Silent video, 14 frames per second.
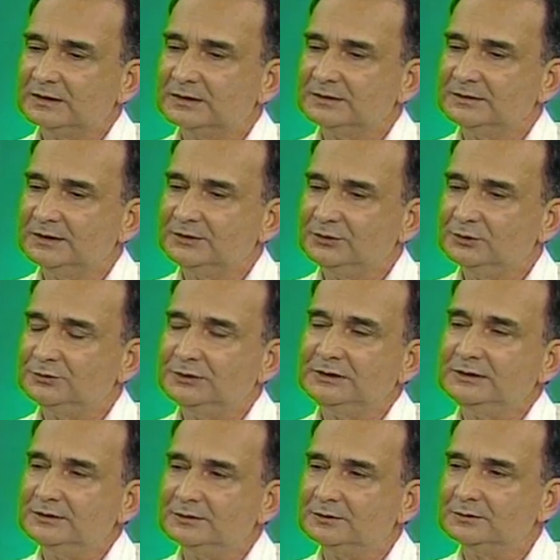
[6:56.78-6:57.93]
then you'll
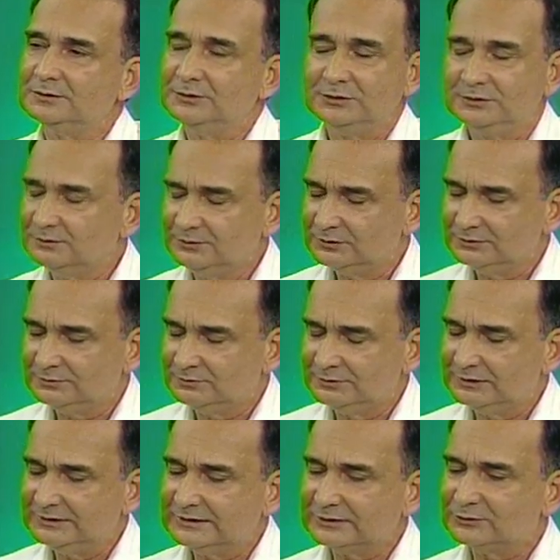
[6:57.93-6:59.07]
really
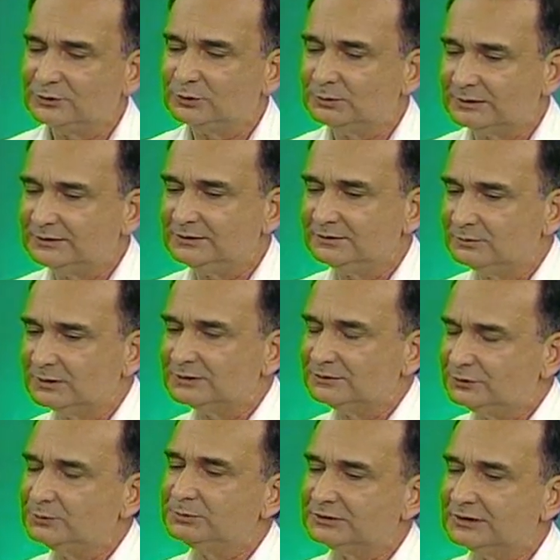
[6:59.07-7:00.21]
not know what the
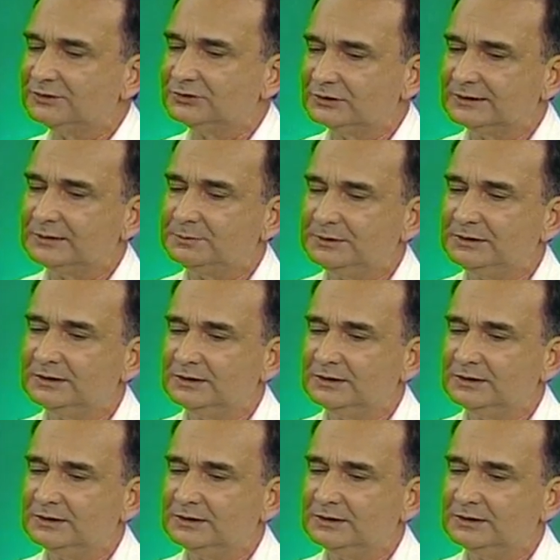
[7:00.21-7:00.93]
full potential can be.